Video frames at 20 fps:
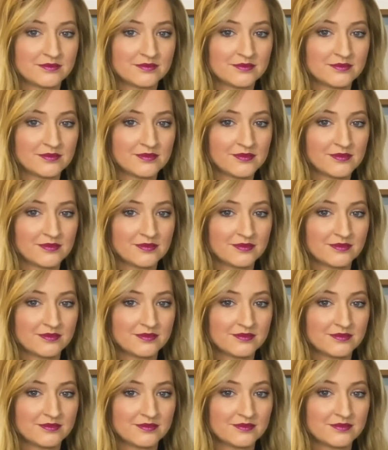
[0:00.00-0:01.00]

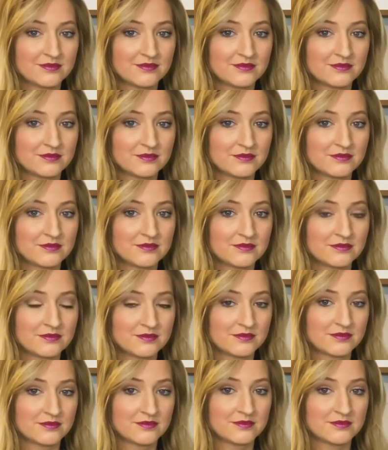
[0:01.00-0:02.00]

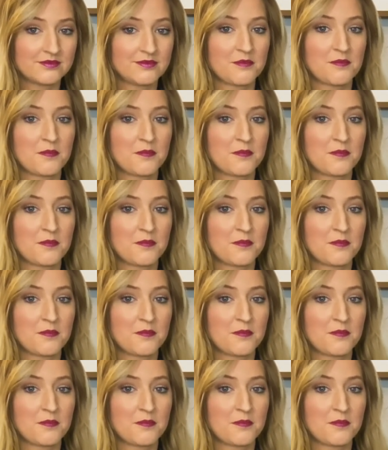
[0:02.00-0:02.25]
[no speech]